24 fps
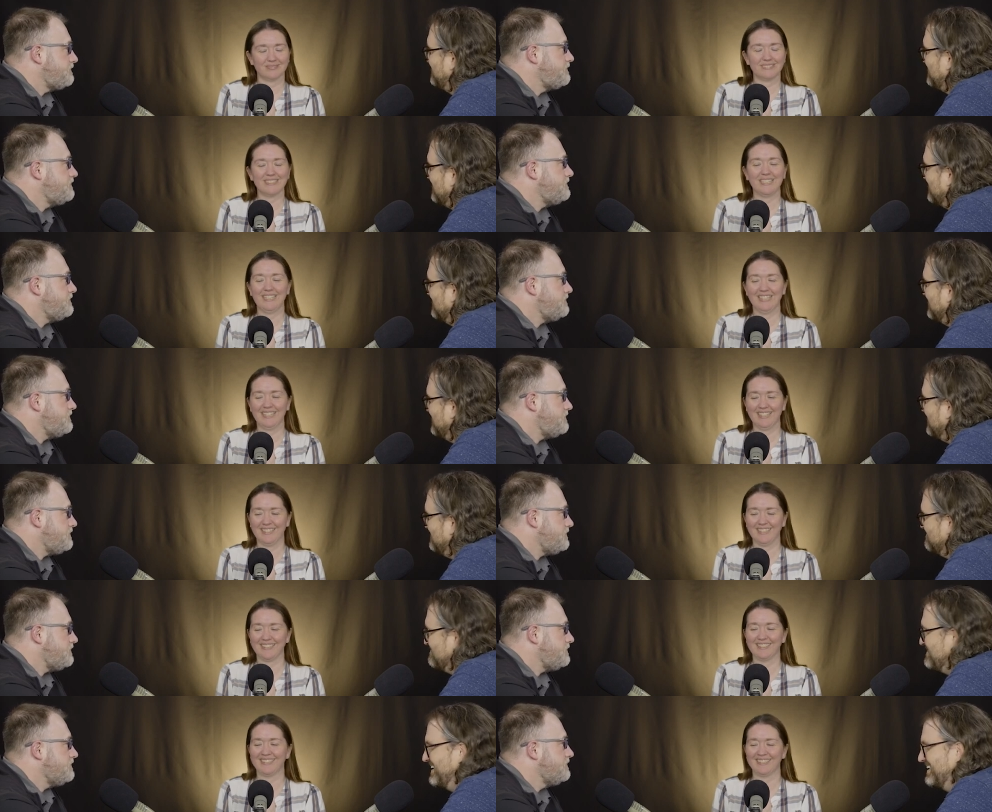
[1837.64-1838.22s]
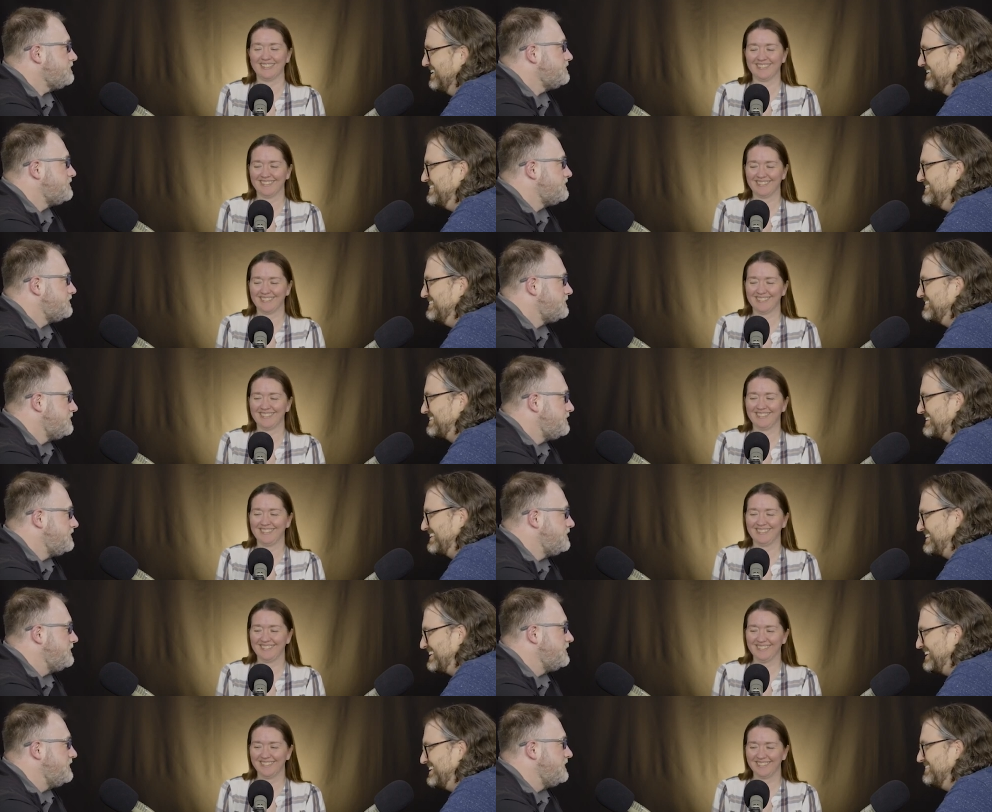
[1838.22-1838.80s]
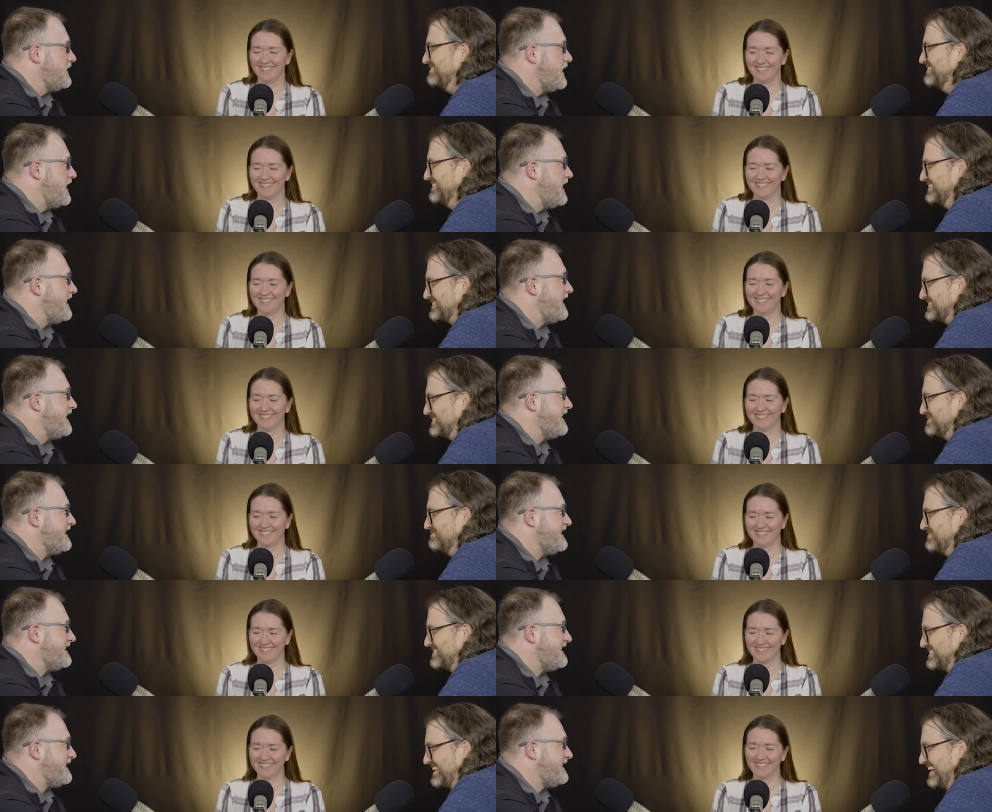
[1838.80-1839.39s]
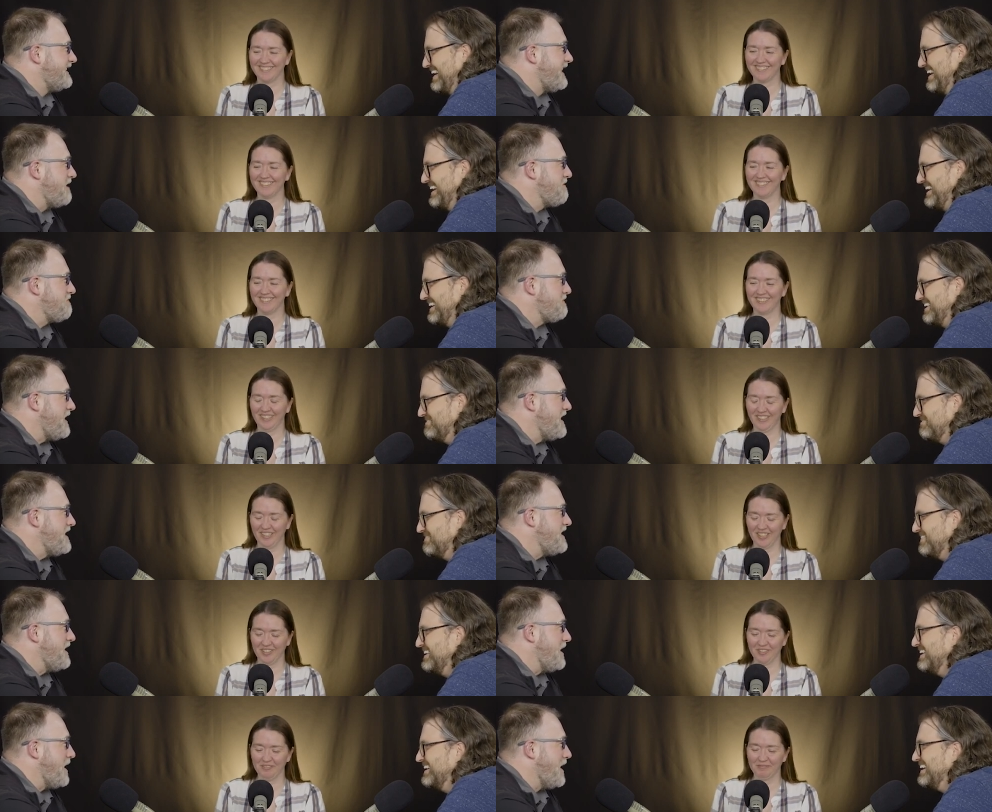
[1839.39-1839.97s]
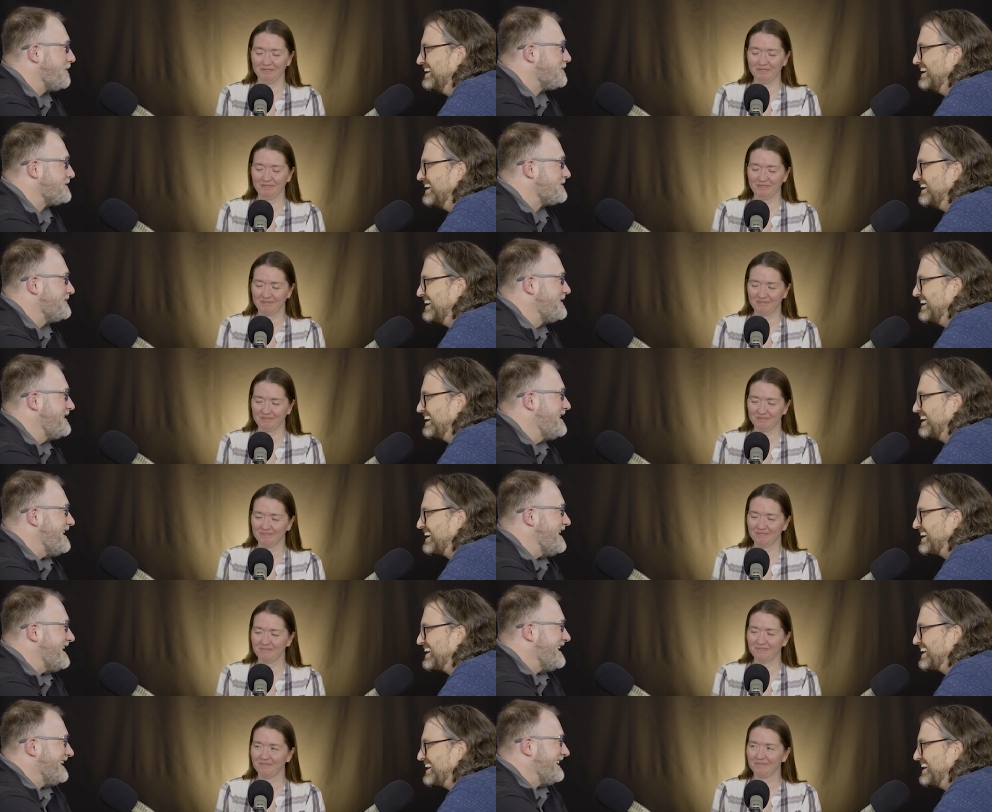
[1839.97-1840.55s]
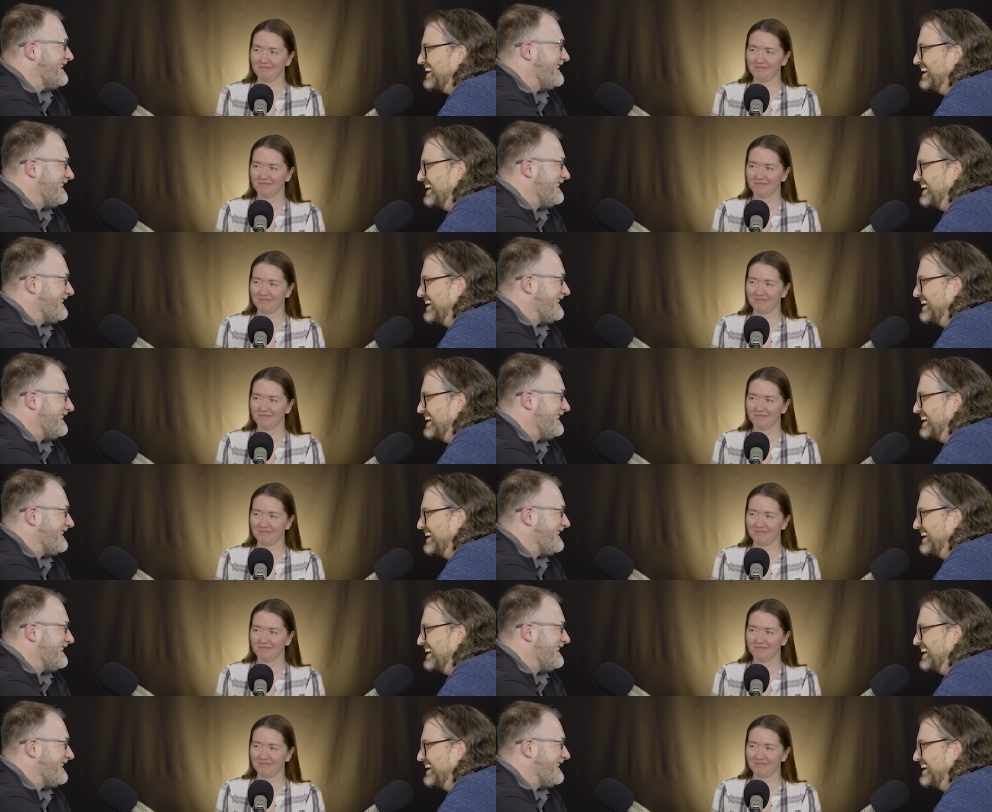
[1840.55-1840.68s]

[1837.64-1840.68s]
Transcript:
Speaker 1: to an email. You can give yeah. it some time. I find it helps me.